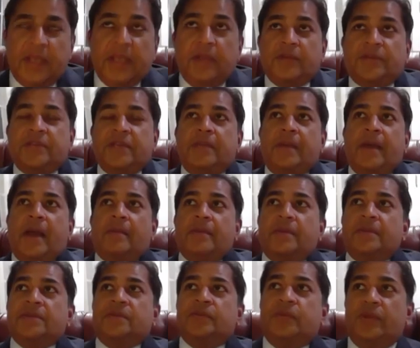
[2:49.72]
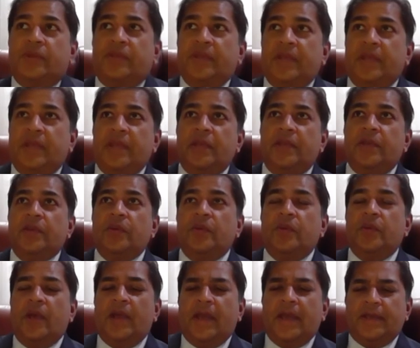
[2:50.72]
CBAM is with the EU
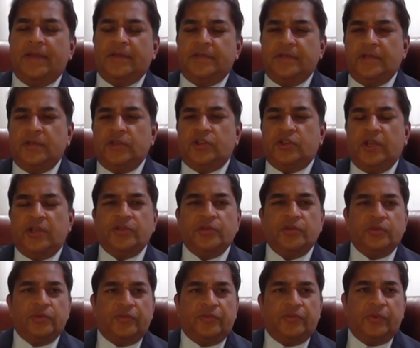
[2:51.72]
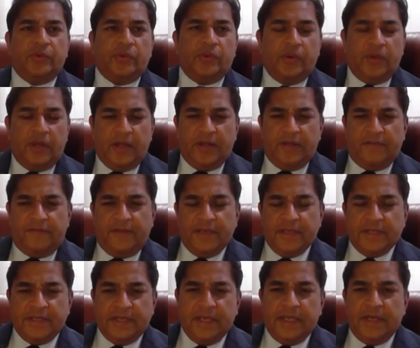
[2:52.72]
and is scheduled for
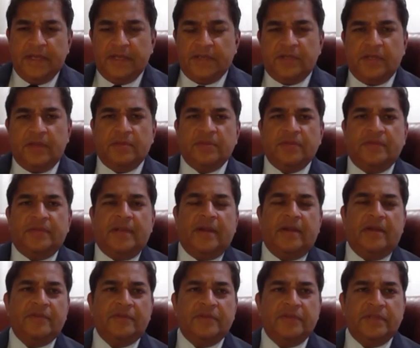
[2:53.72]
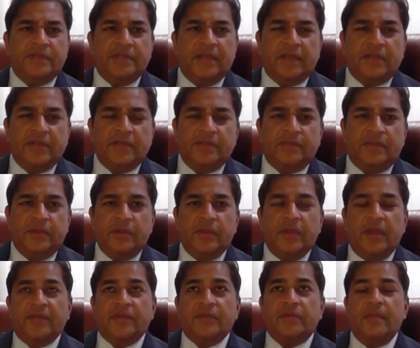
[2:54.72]
phasing in terms of tariffs and sectors. But
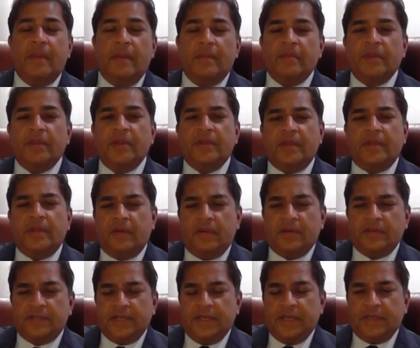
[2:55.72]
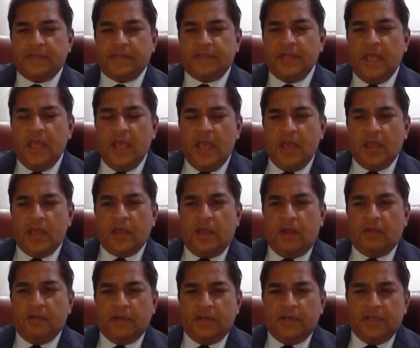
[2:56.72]
we have to remember that there are
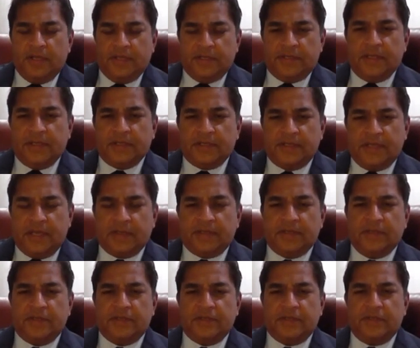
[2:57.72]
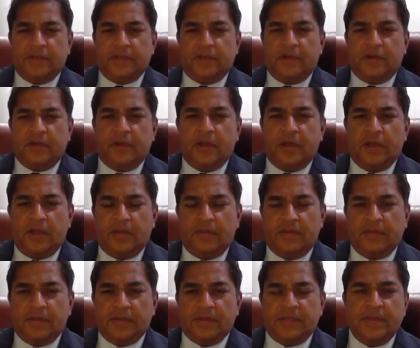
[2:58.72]
currently six sectors that
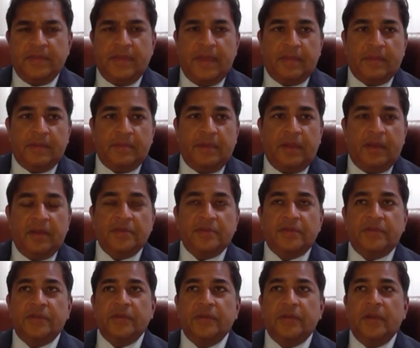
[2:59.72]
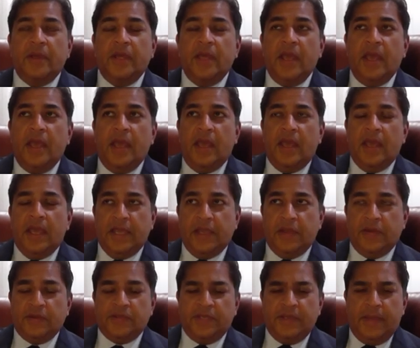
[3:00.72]
the CBAM applies to.
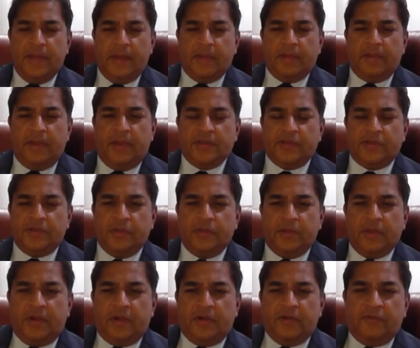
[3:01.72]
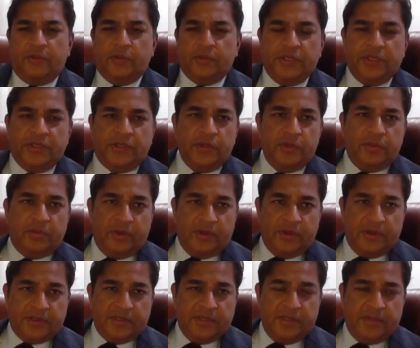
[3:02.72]
EU CBAM applies to, but there are 42
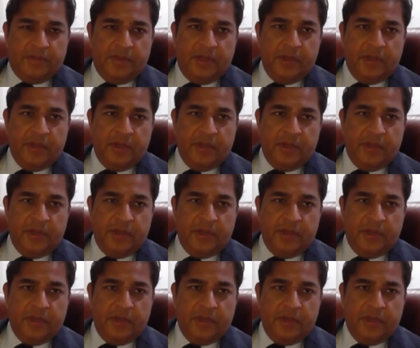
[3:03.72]
products in the